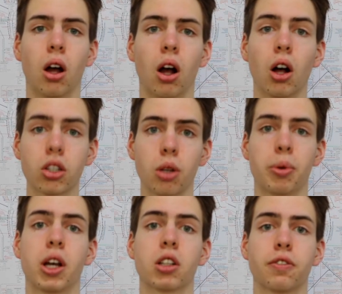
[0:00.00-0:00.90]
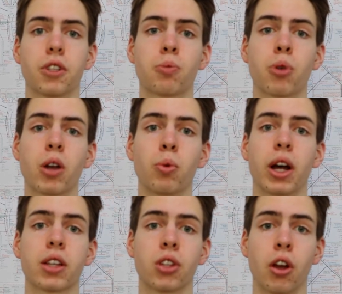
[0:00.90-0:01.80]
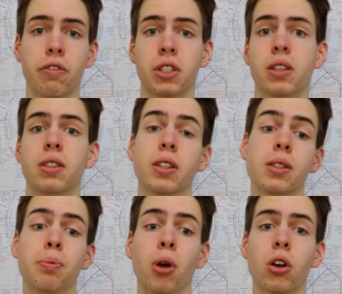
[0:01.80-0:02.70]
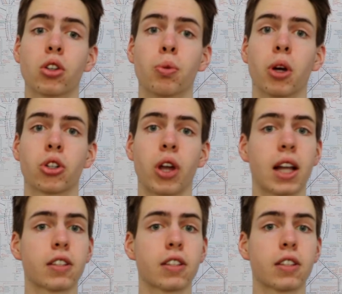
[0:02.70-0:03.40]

Also, because of the spread via surfaces, it's important to wash your hands